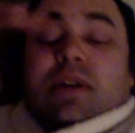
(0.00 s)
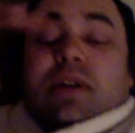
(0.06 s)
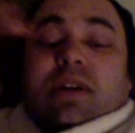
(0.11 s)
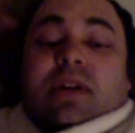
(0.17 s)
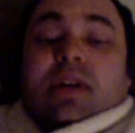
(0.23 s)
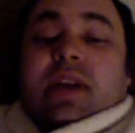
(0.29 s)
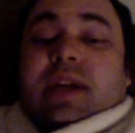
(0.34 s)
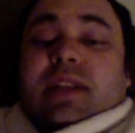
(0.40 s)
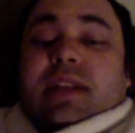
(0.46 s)

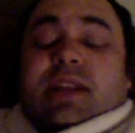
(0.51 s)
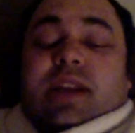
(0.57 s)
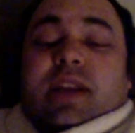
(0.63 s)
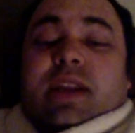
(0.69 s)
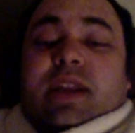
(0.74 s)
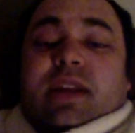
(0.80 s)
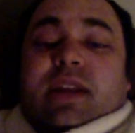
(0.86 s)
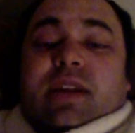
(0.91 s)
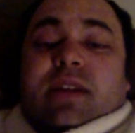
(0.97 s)
Not that I
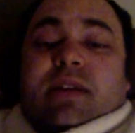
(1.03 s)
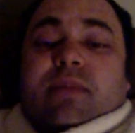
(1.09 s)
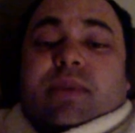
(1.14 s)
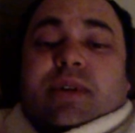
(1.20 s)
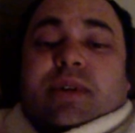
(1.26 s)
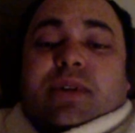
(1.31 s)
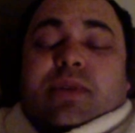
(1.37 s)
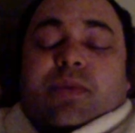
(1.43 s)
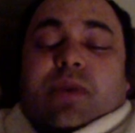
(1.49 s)
needed it,
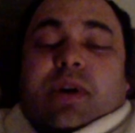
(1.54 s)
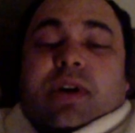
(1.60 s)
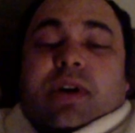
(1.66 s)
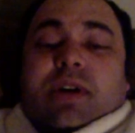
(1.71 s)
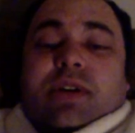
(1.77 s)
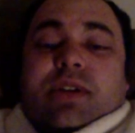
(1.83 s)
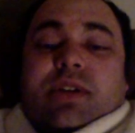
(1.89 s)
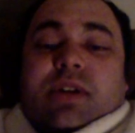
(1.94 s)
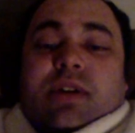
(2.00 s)
because water
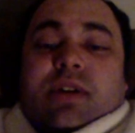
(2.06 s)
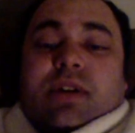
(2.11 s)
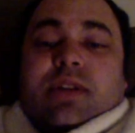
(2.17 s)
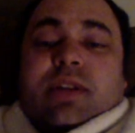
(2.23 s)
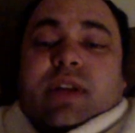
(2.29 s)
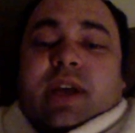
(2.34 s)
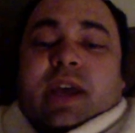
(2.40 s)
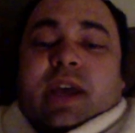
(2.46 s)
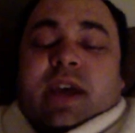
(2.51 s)
is all that
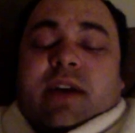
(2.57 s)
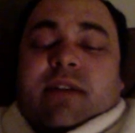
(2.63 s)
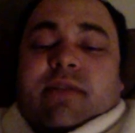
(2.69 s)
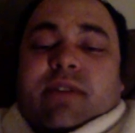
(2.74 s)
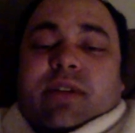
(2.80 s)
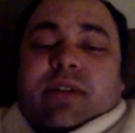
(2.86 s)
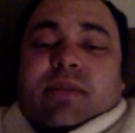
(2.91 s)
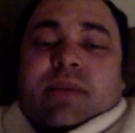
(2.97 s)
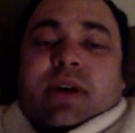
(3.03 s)
I have
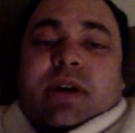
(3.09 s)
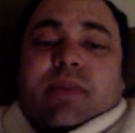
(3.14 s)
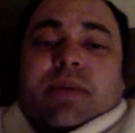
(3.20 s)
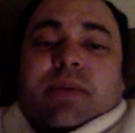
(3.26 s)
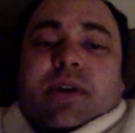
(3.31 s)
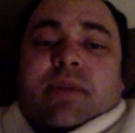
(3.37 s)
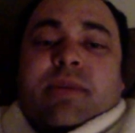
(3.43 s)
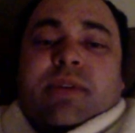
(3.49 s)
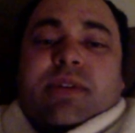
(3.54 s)
in my
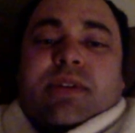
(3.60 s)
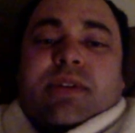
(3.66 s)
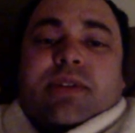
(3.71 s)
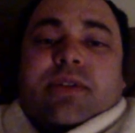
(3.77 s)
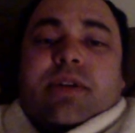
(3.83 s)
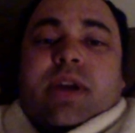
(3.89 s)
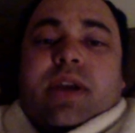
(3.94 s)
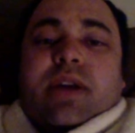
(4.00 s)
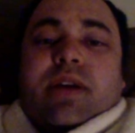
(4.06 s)
apartment to
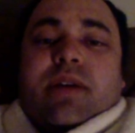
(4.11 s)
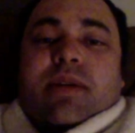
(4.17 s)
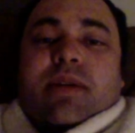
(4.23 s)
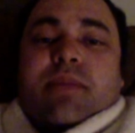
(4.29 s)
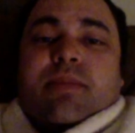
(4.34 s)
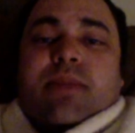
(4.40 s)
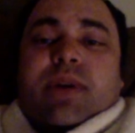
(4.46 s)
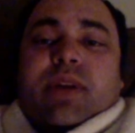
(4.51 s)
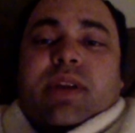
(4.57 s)
drink,
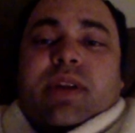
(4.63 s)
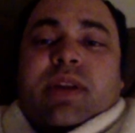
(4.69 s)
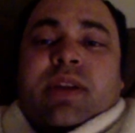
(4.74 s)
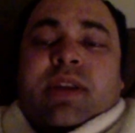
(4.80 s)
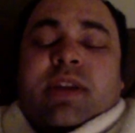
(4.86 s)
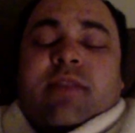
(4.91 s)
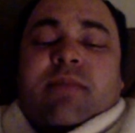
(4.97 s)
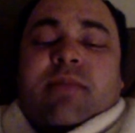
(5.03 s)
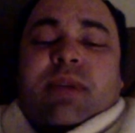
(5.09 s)
but it
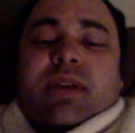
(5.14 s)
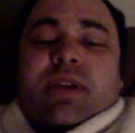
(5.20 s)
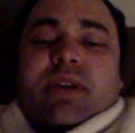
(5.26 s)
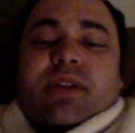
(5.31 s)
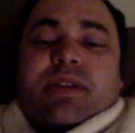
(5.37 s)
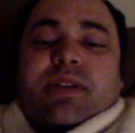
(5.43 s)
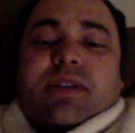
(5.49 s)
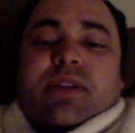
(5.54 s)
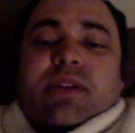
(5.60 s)
gave me an
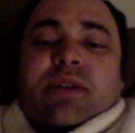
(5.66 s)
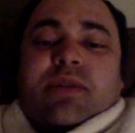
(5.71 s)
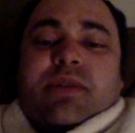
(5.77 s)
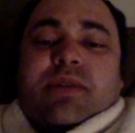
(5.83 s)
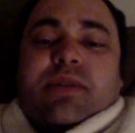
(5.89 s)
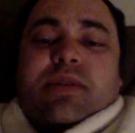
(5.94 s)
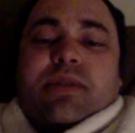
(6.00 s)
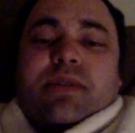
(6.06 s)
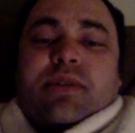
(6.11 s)

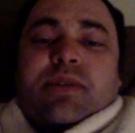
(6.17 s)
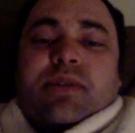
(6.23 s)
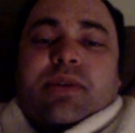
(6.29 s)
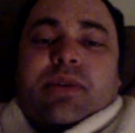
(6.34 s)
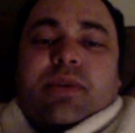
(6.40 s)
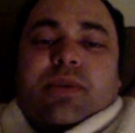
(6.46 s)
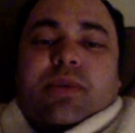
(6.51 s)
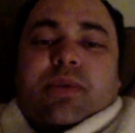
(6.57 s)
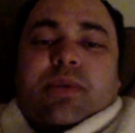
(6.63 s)
excuse
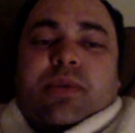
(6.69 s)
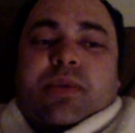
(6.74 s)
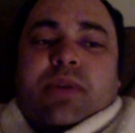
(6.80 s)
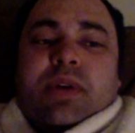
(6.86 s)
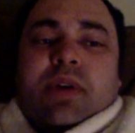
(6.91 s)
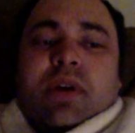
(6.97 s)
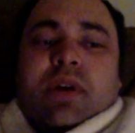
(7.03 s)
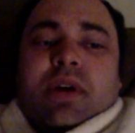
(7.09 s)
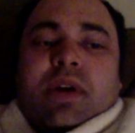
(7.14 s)
to
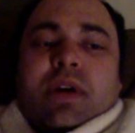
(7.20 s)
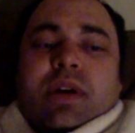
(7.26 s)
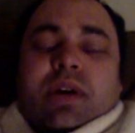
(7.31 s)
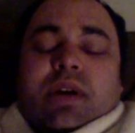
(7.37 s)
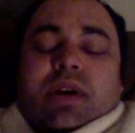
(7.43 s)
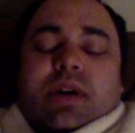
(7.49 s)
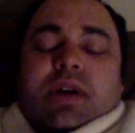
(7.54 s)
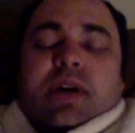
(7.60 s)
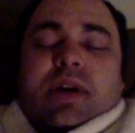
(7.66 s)

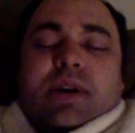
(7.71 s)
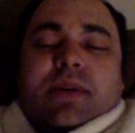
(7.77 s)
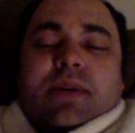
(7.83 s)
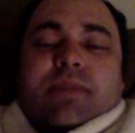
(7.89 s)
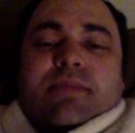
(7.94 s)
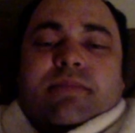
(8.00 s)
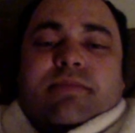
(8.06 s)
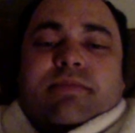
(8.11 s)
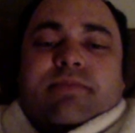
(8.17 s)

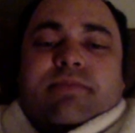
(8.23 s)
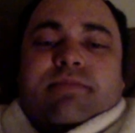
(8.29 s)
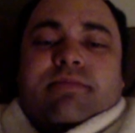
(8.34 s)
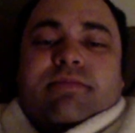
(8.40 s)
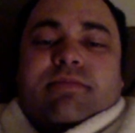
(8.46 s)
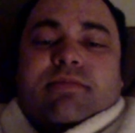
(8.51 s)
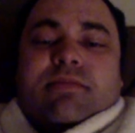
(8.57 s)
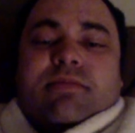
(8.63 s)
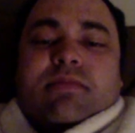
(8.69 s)
um,
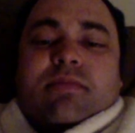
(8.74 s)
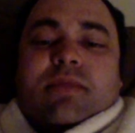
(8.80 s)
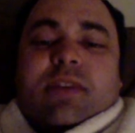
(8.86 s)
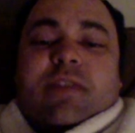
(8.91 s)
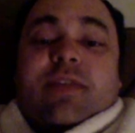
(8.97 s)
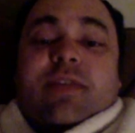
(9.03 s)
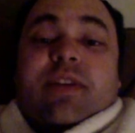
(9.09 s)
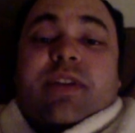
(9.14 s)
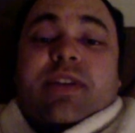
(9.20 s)

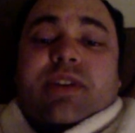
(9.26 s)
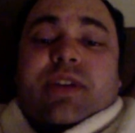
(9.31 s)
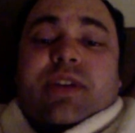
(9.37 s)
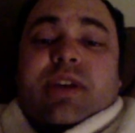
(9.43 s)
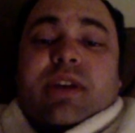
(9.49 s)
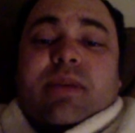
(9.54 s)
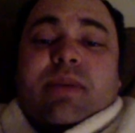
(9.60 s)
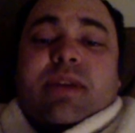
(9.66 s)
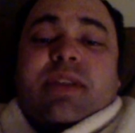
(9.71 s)
finish
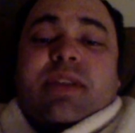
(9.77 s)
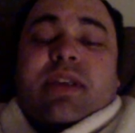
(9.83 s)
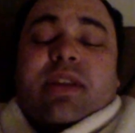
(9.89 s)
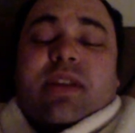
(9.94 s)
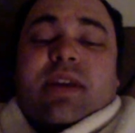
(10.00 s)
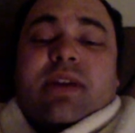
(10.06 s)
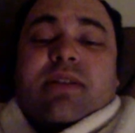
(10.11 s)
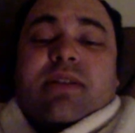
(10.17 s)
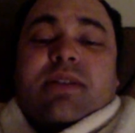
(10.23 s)
getting my
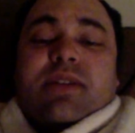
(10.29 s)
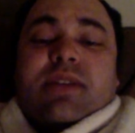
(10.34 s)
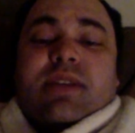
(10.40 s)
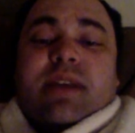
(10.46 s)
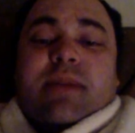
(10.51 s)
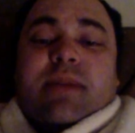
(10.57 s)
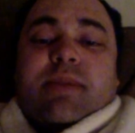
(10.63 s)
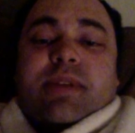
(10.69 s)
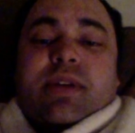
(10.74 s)
10,000
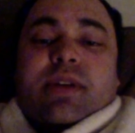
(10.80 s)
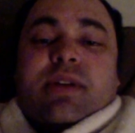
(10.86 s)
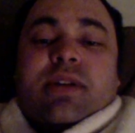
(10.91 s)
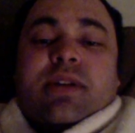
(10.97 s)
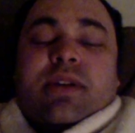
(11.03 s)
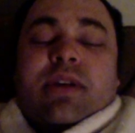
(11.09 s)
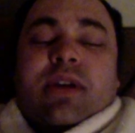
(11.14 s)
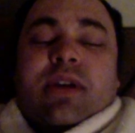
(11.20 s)
steps in.